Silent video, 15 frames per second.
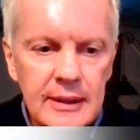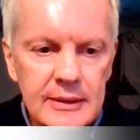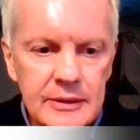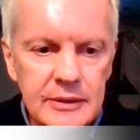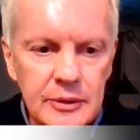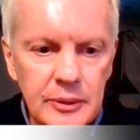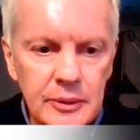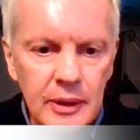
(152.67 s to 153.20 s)

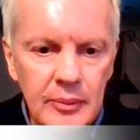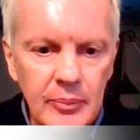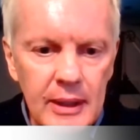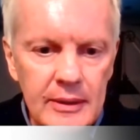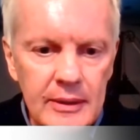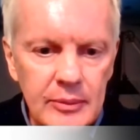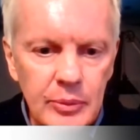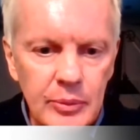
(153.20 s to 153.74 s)
to
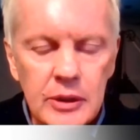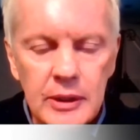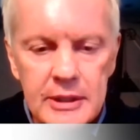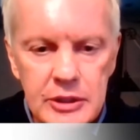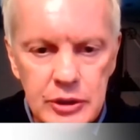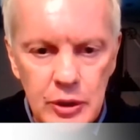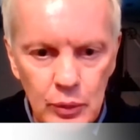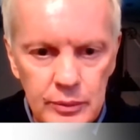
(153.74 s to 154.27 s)
make them look like
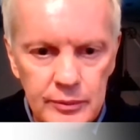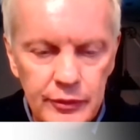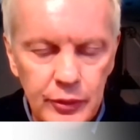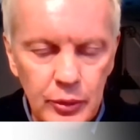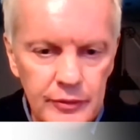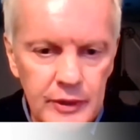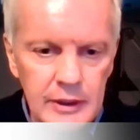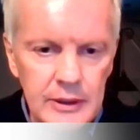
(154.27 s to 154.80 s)
showroom
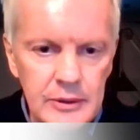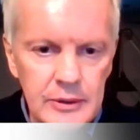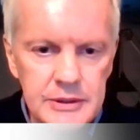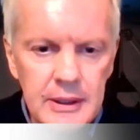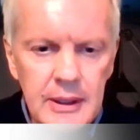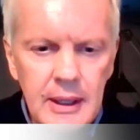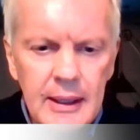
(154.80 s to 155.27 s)
floor vehicles.